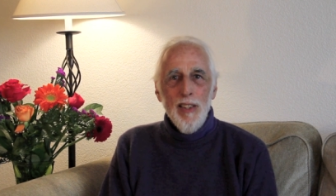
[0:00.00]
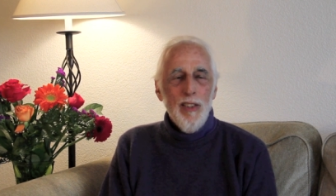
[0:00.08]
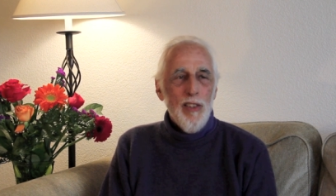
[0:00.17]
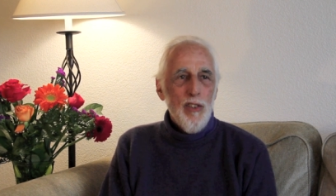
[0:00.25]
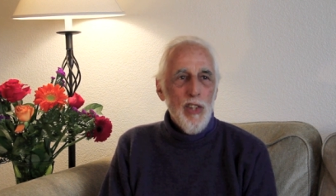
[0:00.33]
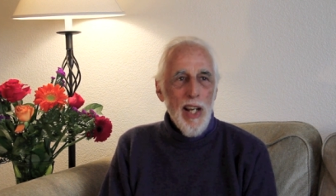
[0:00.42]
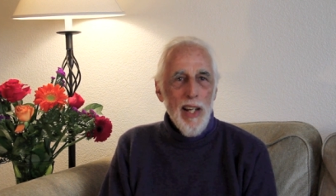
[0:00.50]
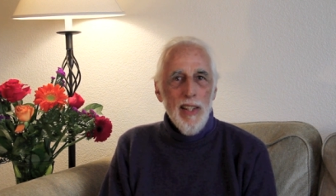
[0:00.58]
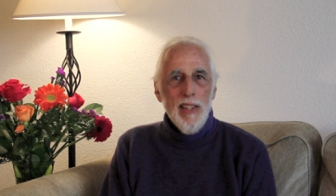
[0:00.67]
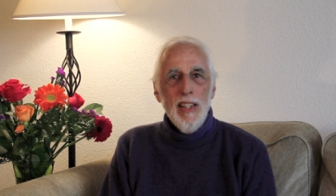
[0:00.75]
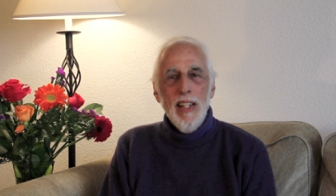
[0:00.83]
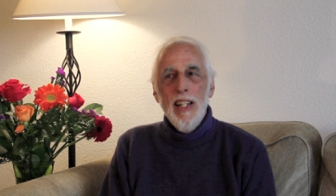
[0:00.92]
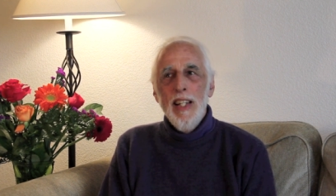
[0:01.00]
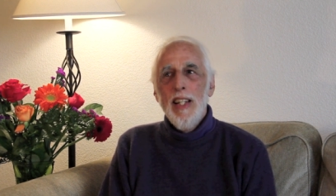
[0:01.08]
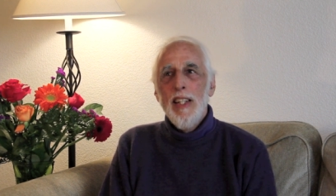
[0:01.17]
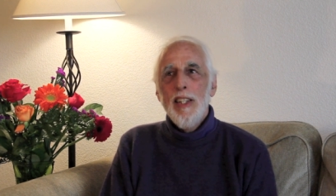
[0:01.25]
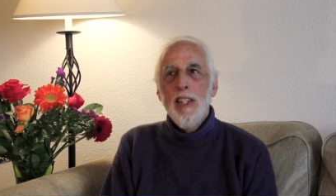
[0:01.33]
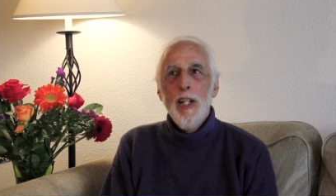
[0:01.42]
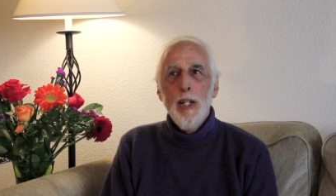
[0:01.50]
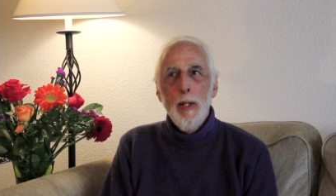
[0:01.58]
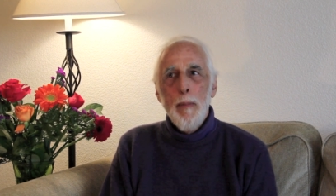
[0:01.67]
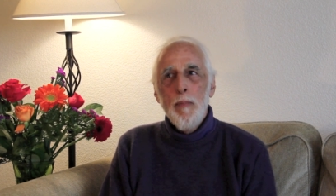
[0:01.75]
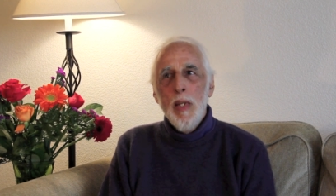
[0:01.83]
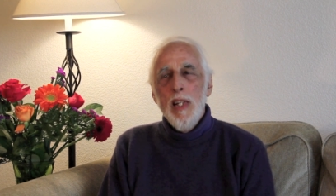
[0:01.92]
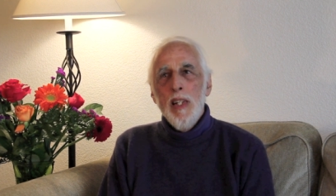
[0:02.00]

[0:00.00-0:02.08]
to chant. And